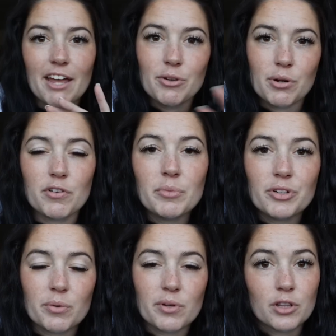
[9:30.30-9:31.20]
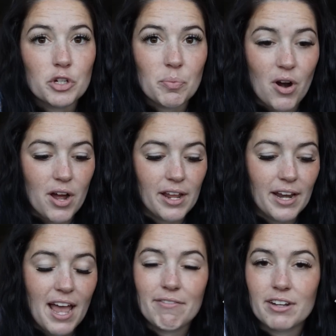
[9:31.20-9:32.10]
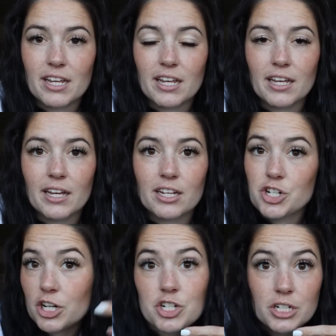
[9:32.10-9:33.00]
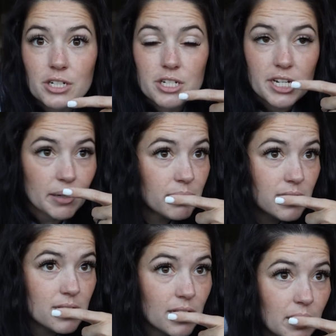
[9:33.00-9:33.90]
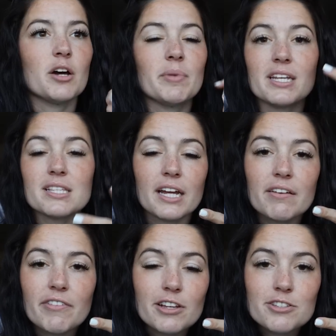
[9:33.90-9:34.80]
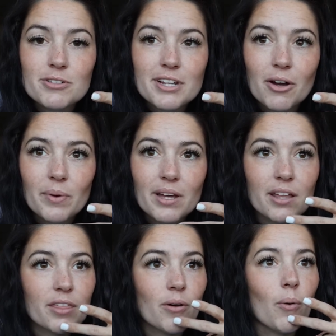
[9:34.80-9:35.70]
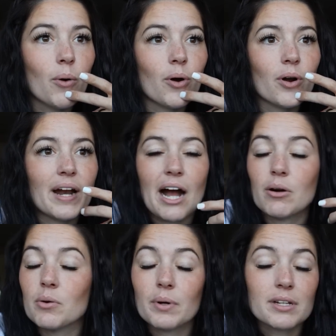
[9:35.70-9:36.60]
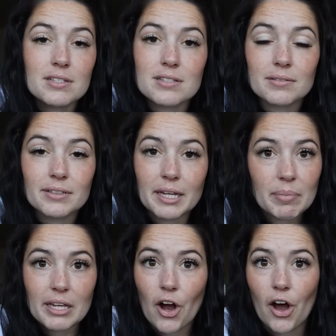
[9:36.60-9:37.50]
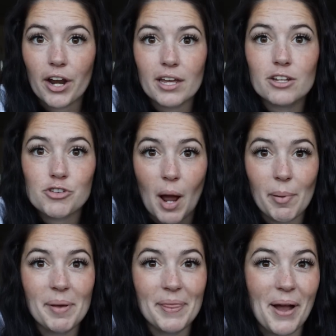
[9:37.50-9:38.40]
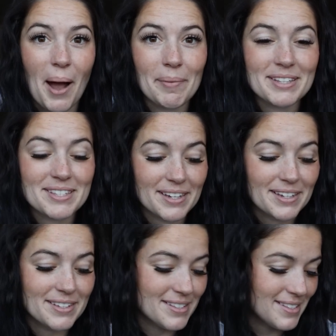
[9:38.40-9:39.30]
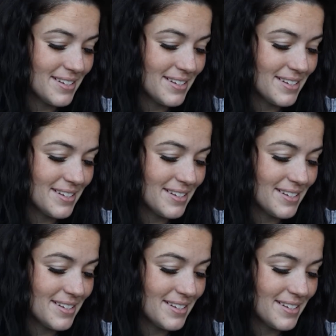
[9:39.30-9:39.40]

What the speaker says: If you are familiar with Lupron and have any injection tips, tell me any side effects you dealt with or how it was like being on it, drop them in the comments, because